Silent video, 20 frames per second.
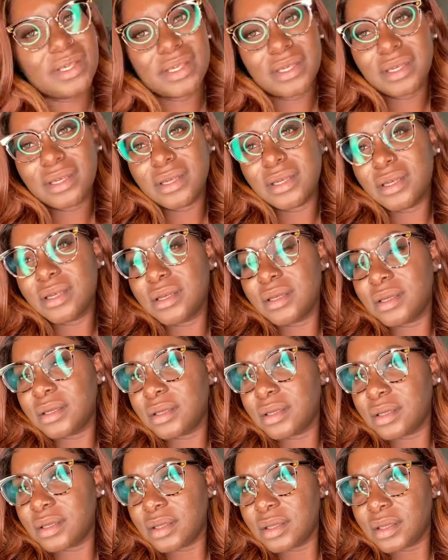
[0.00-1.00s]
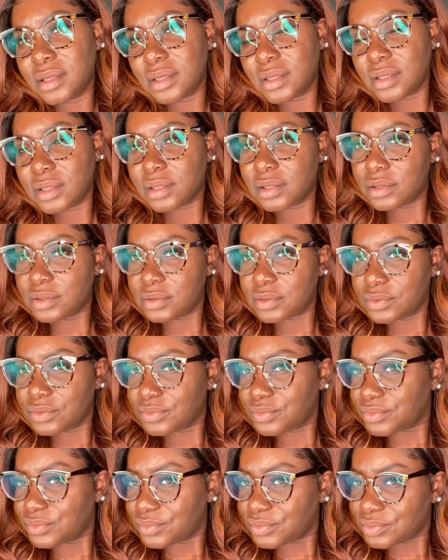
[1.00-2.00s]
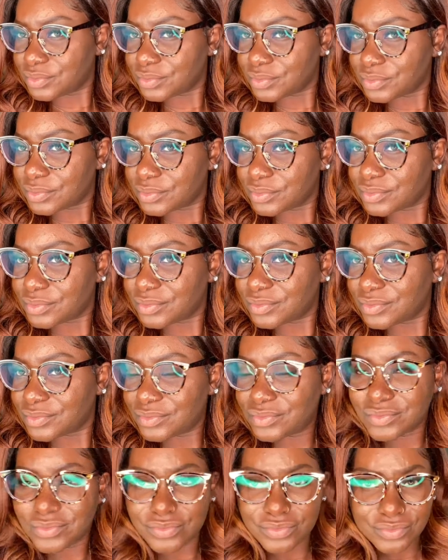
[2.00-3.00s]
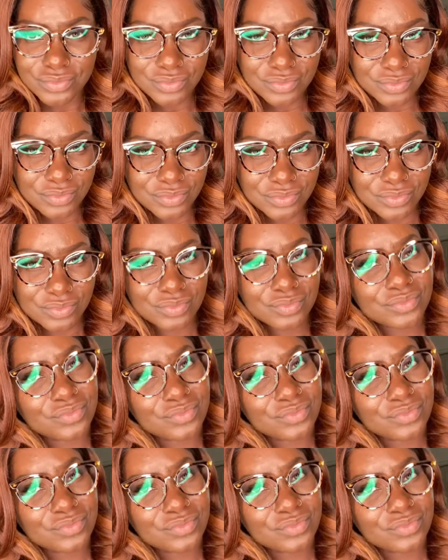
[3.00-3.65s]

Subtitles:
No one is speaking in this clip.